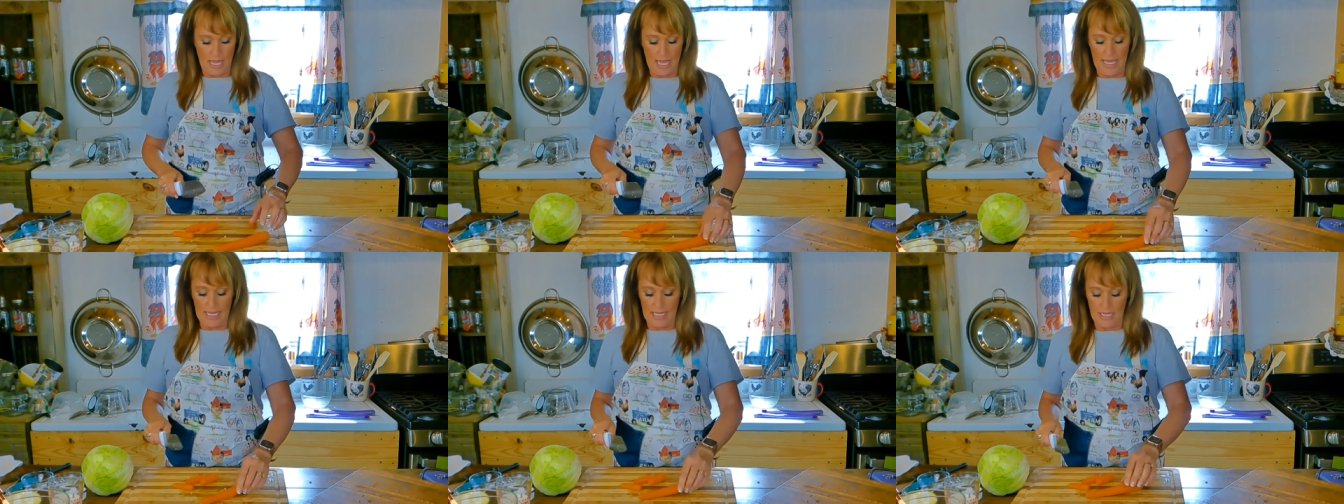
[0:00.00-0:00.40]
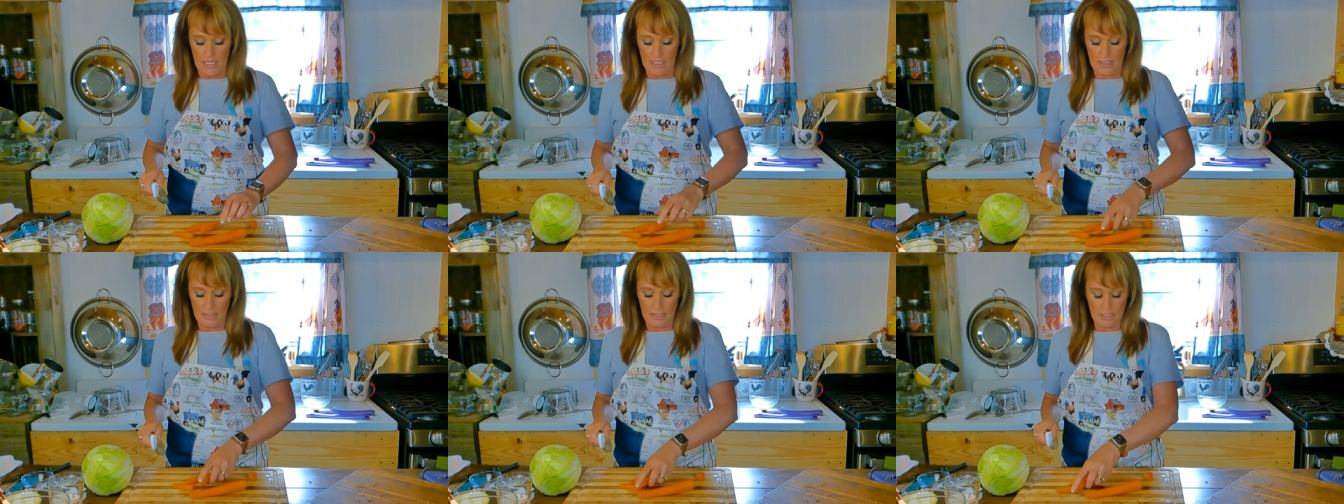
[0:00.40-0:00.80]

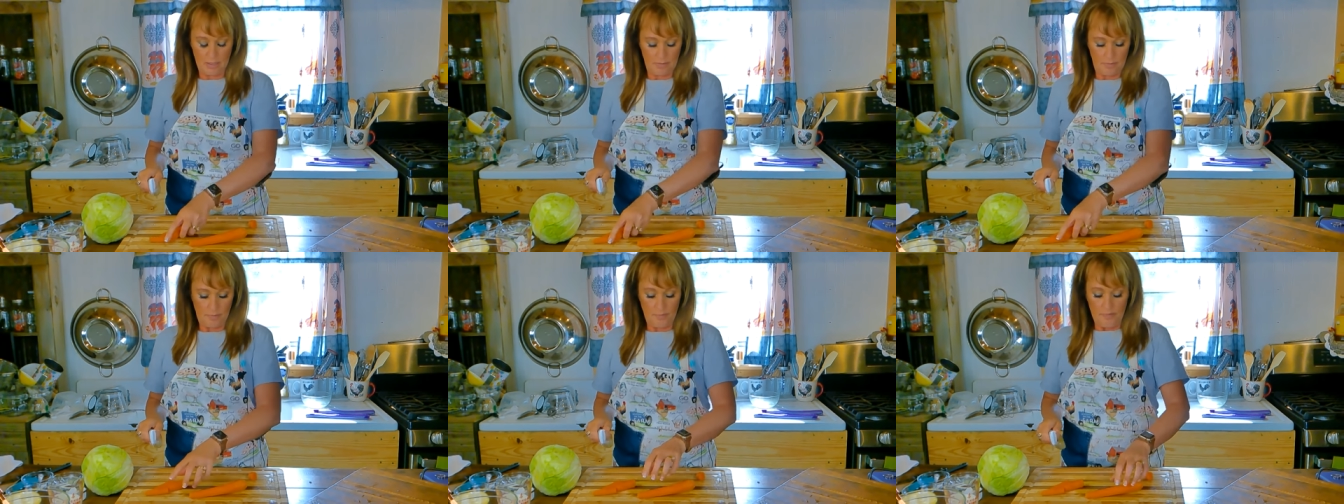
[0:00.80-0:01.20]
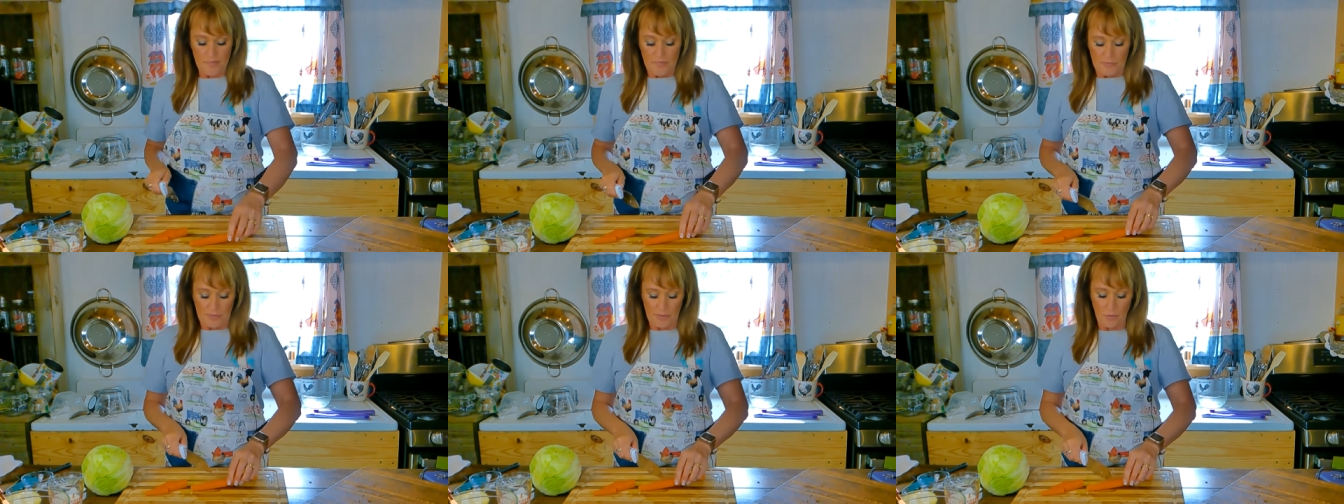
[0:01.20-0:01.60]
and
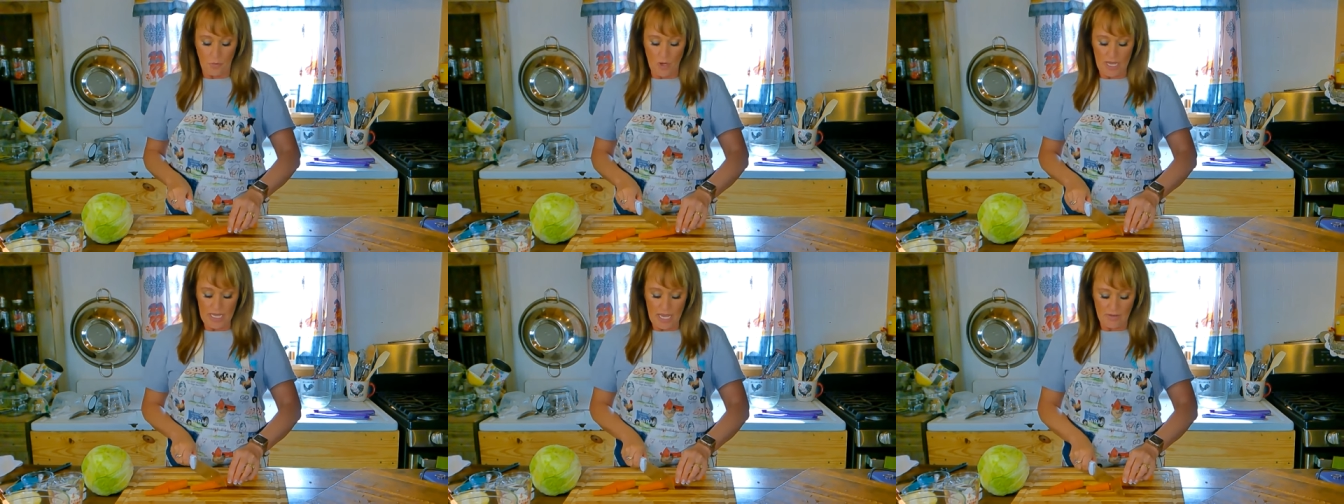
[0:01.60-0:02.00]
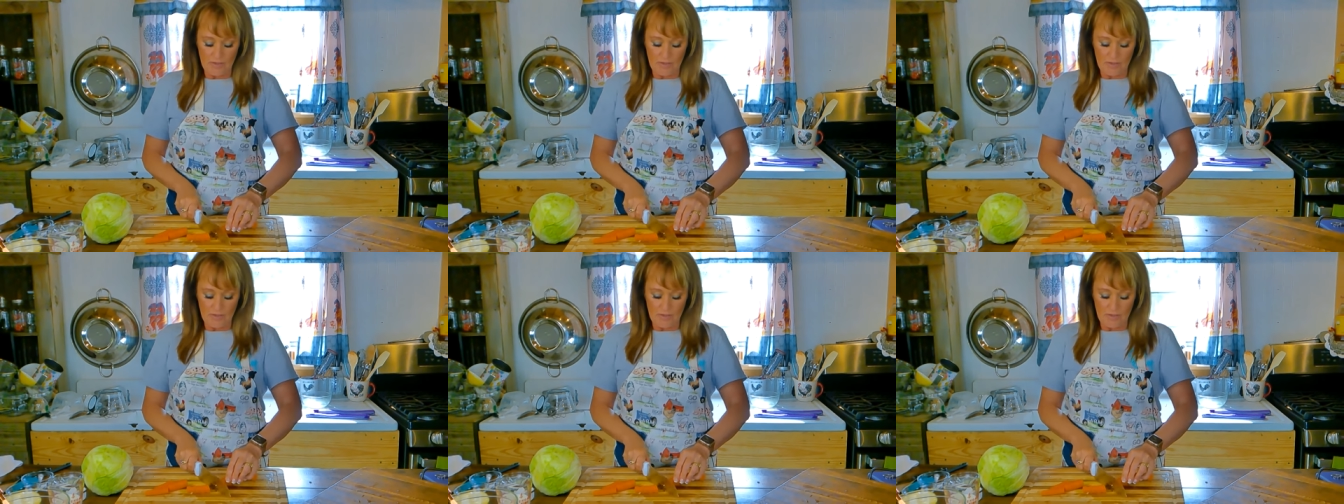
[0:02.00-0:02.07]
the way